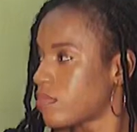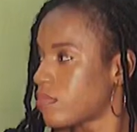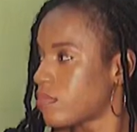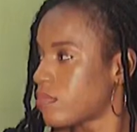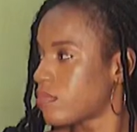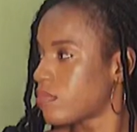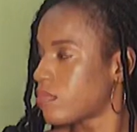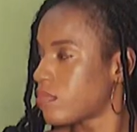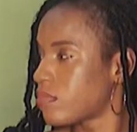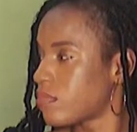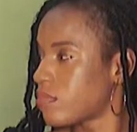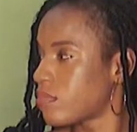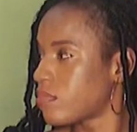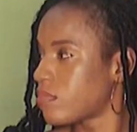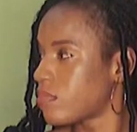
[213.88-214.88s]

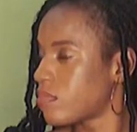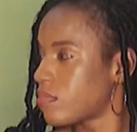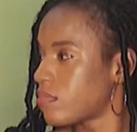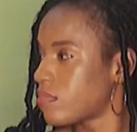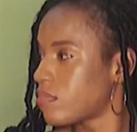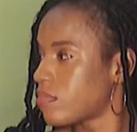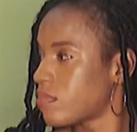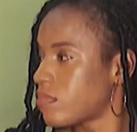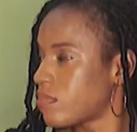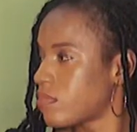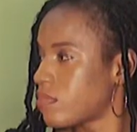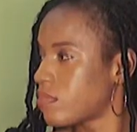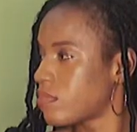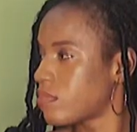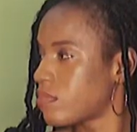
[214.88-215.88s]

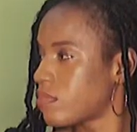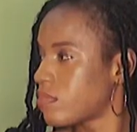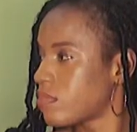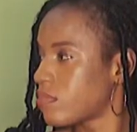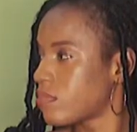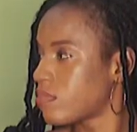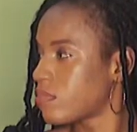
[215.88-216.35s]
This person isn't speaking.